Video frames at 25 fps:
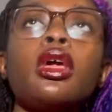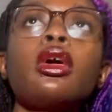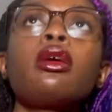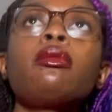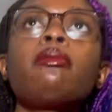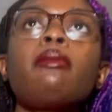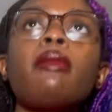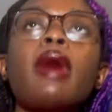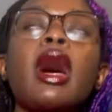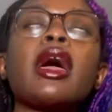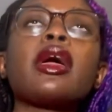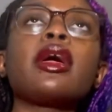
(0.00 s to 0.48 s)

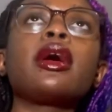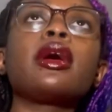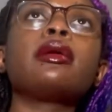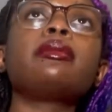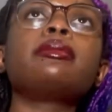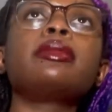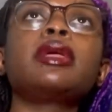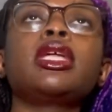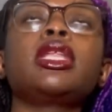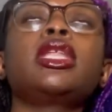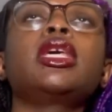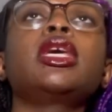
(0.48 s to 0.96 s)
My
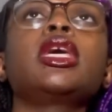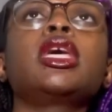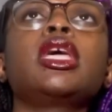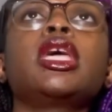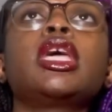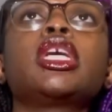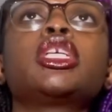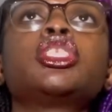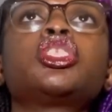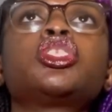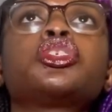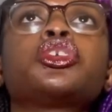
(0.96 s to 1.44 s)
immediate
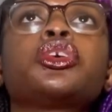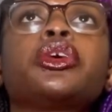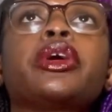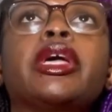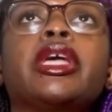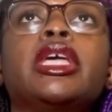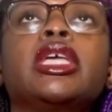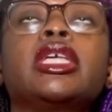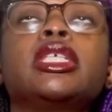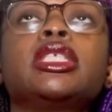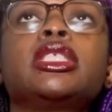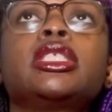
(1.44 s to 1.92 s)
answer
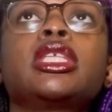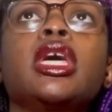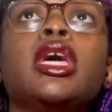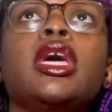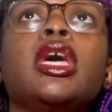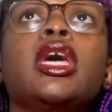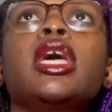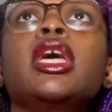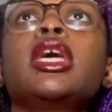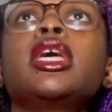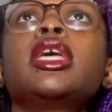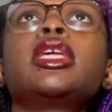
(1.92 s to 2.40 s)
is,
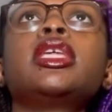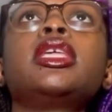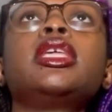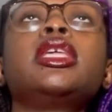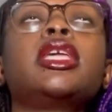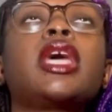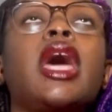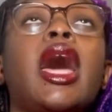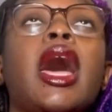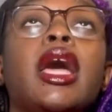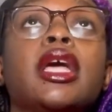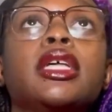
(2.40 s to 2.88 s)

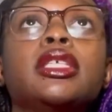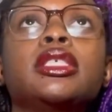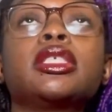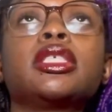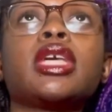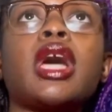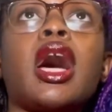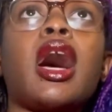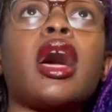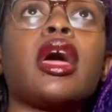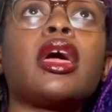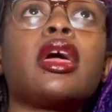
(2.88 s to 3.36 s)
yes,
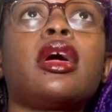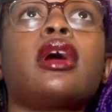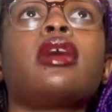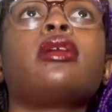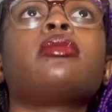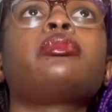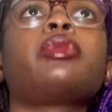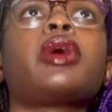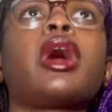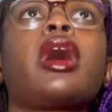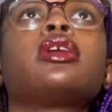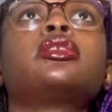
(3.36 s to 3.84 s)
I am
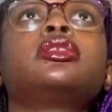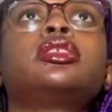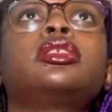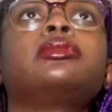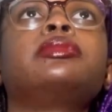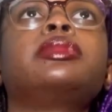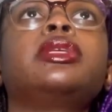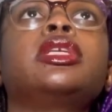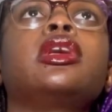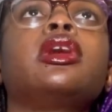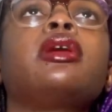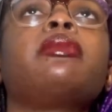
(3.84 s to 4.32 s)
proud to
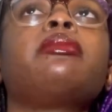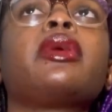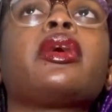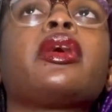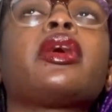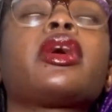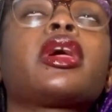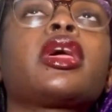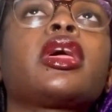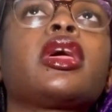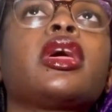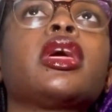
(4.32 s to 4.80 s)
be
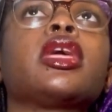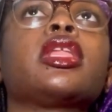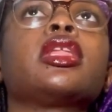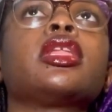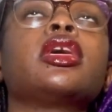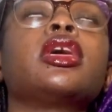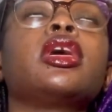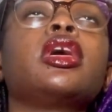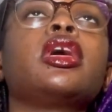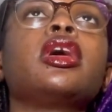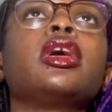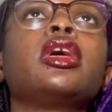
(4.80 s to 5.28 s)
American.
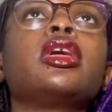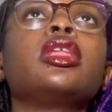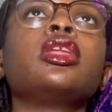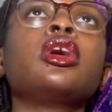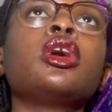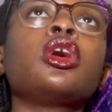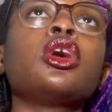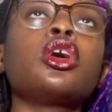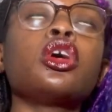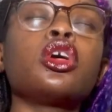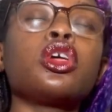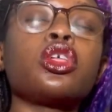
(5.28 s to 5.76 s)
And
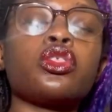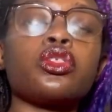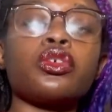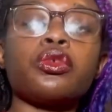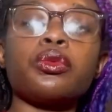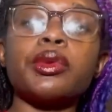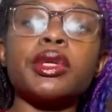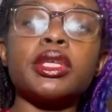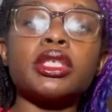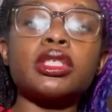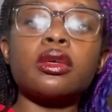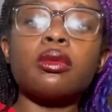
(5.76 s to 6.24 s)
the
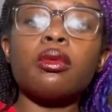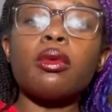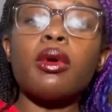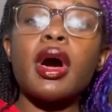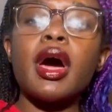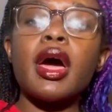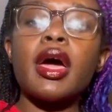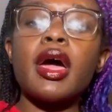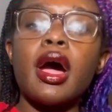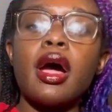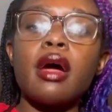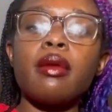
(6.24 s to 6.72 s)
reason
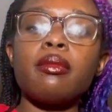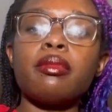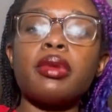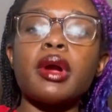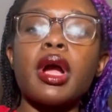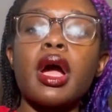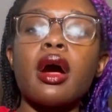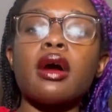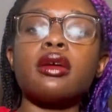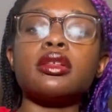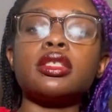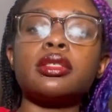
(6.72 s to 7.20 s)
why I'm
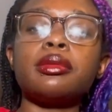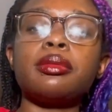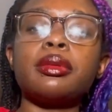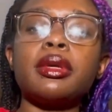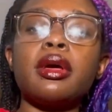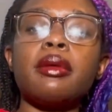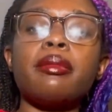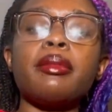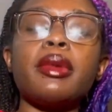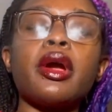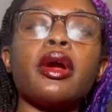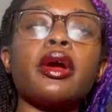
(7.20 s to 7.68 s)
proud to be
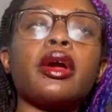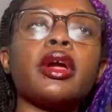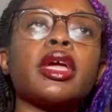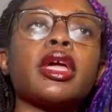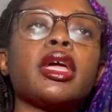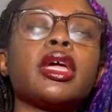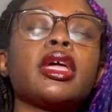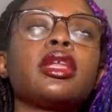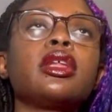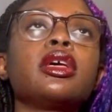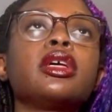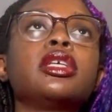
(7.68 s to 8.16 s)

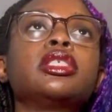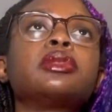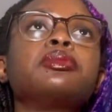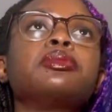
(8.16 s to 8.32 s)
American is